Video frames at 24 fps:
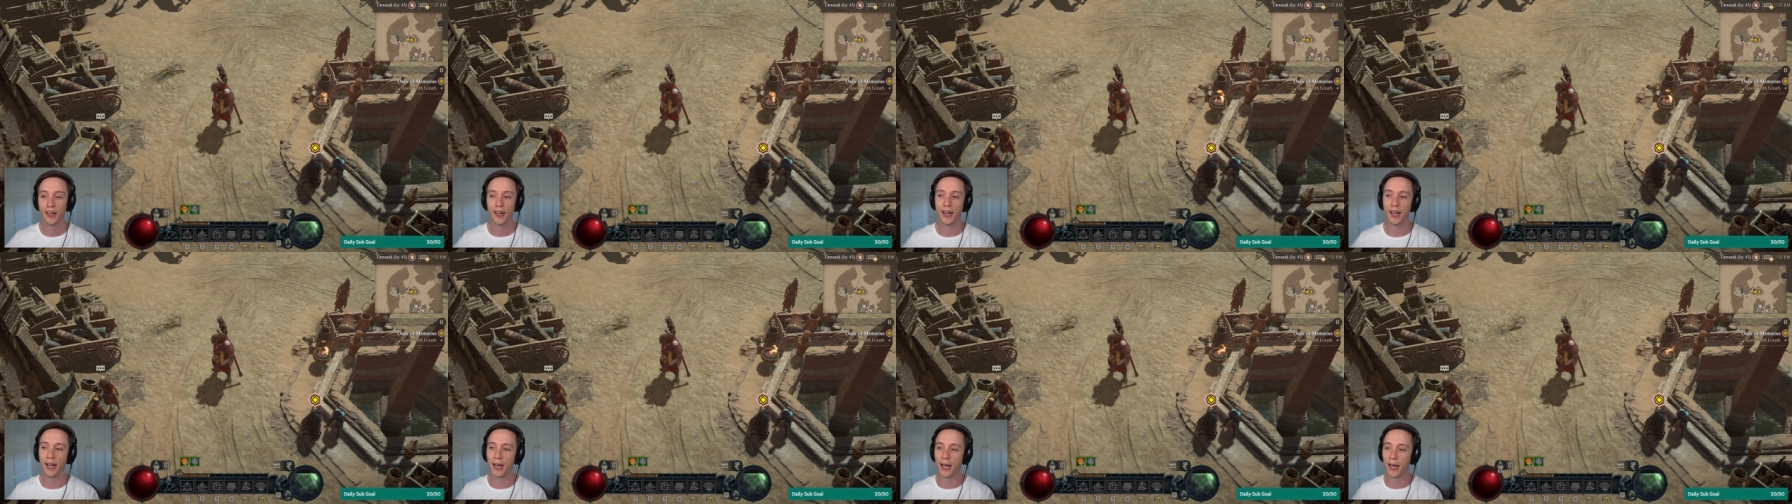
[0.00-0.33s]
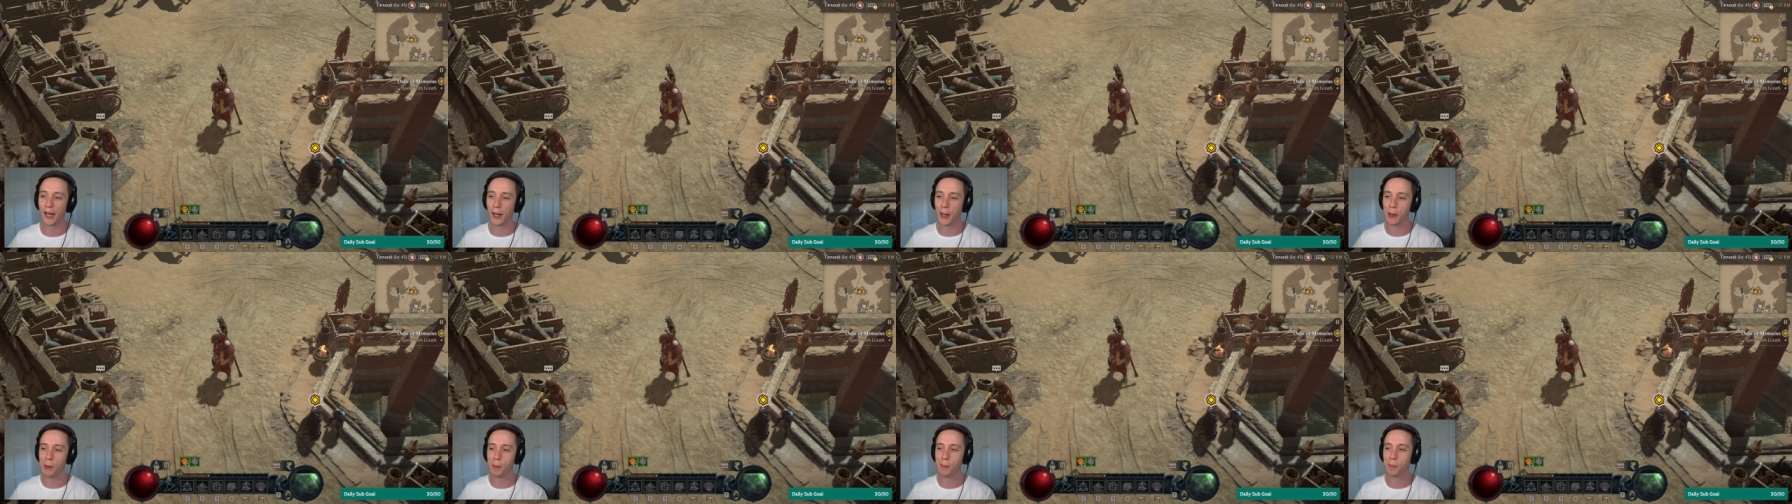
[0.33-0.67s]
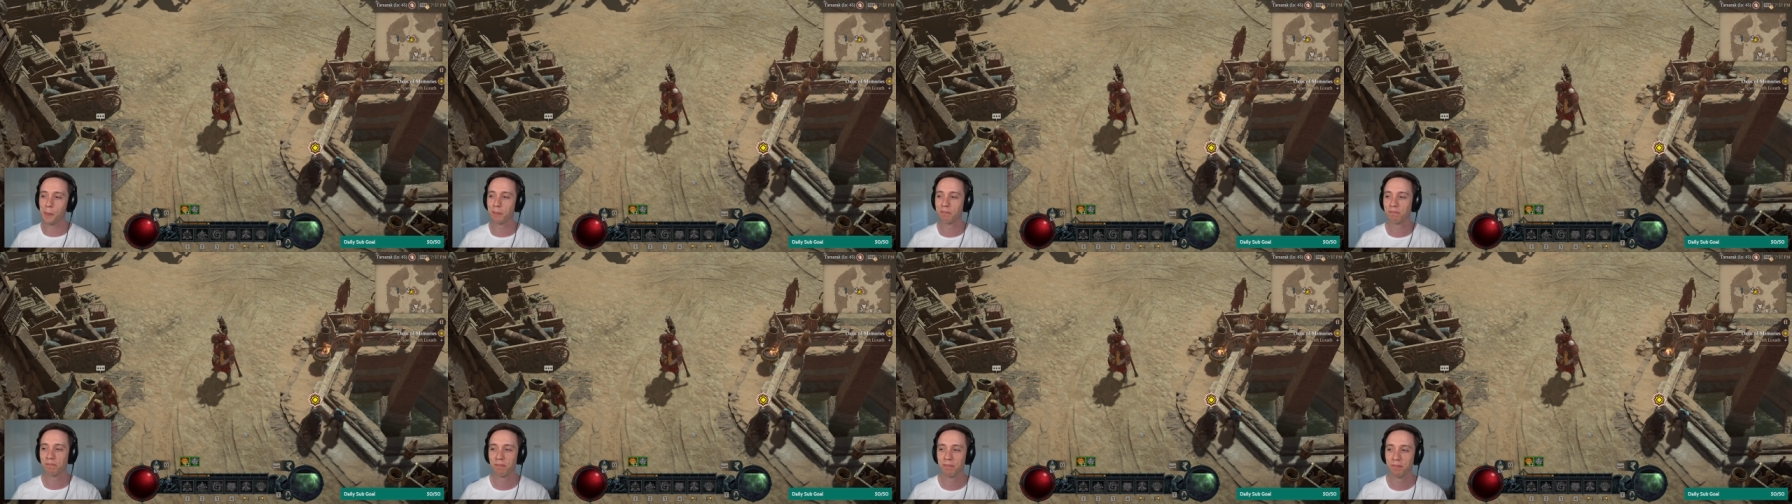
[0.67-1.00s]

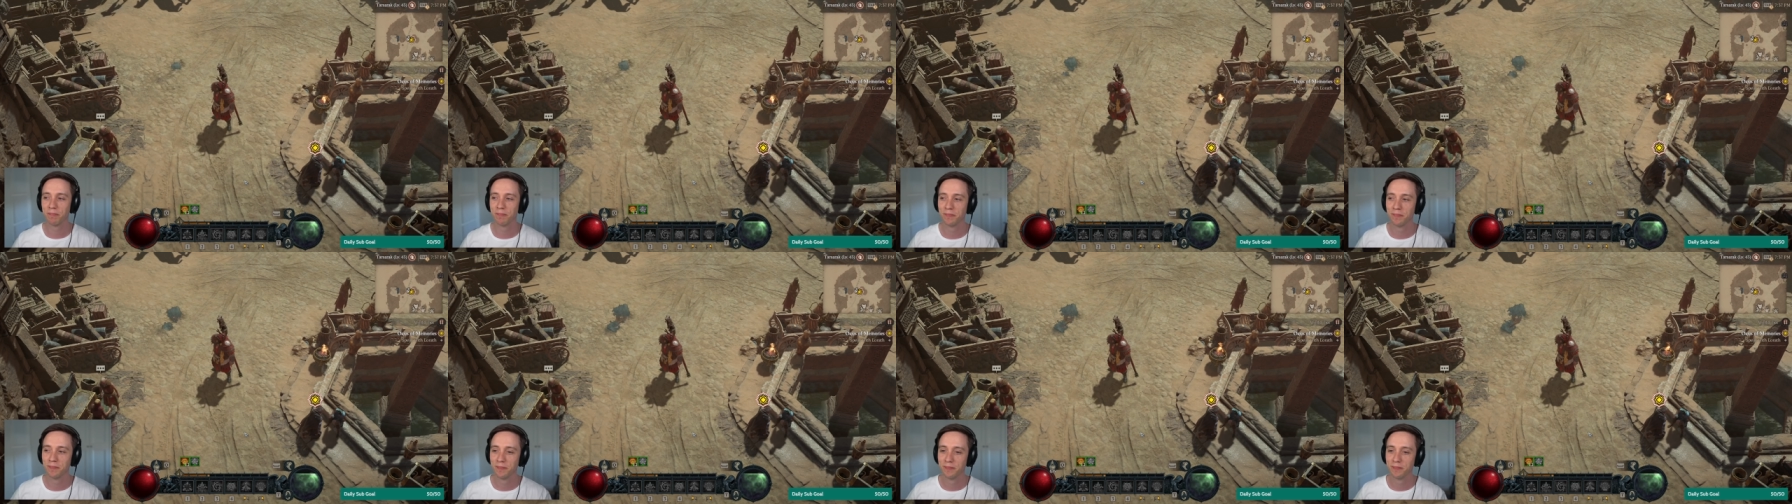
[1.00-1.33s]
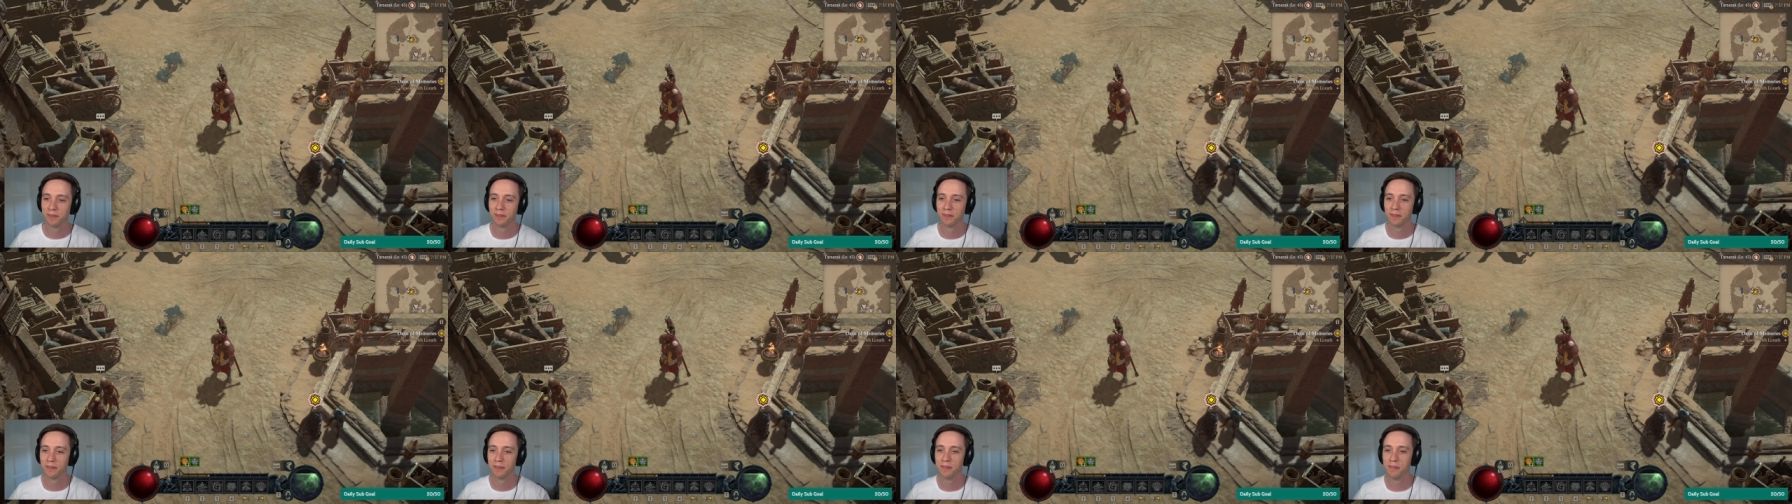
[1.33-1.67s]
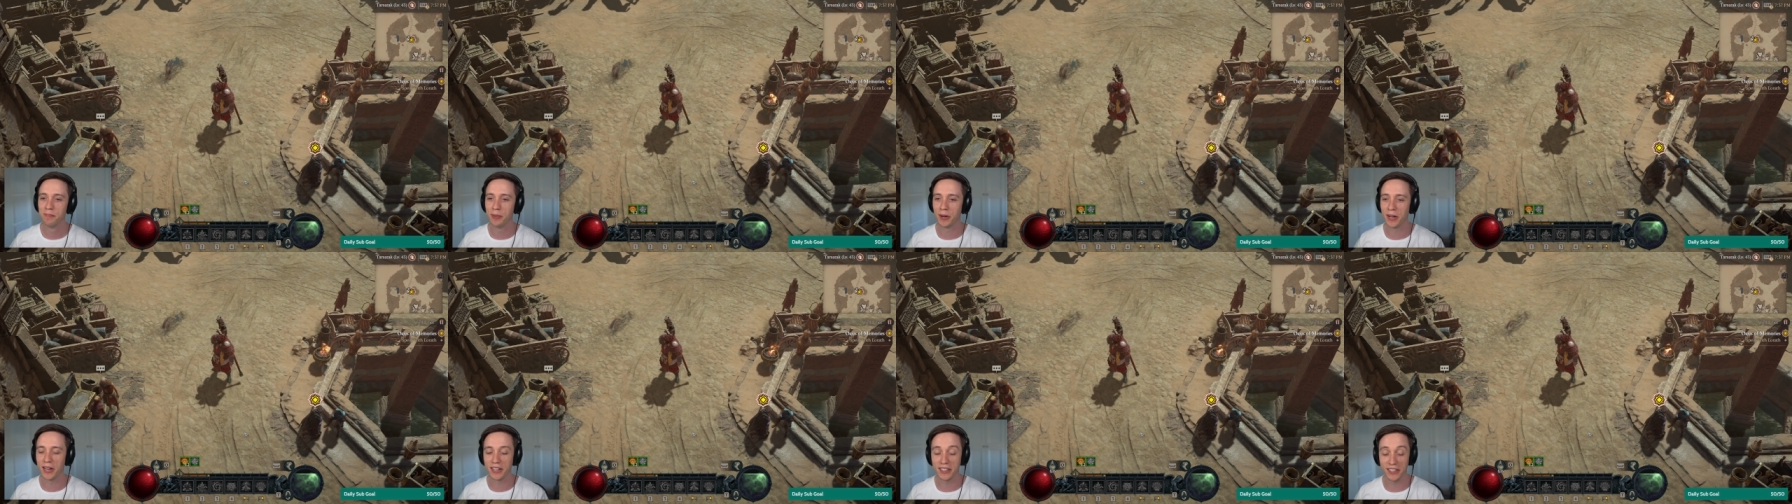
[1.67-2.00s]
Um,
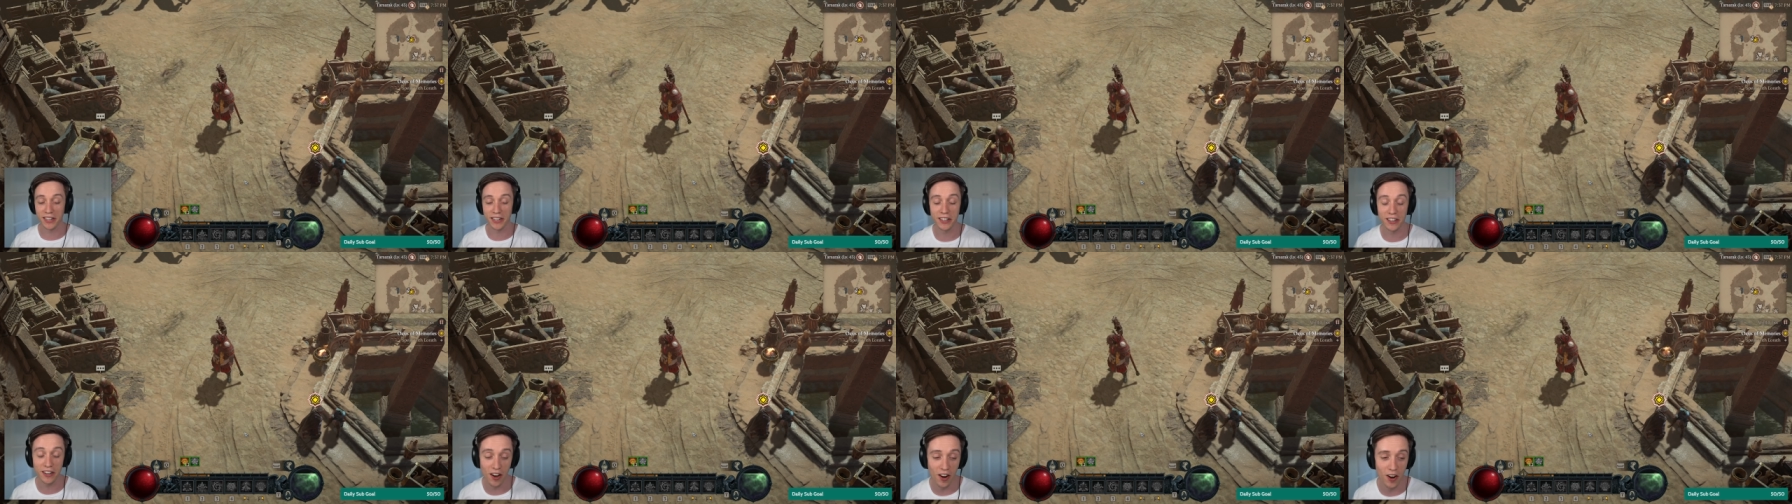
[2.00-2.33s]
but they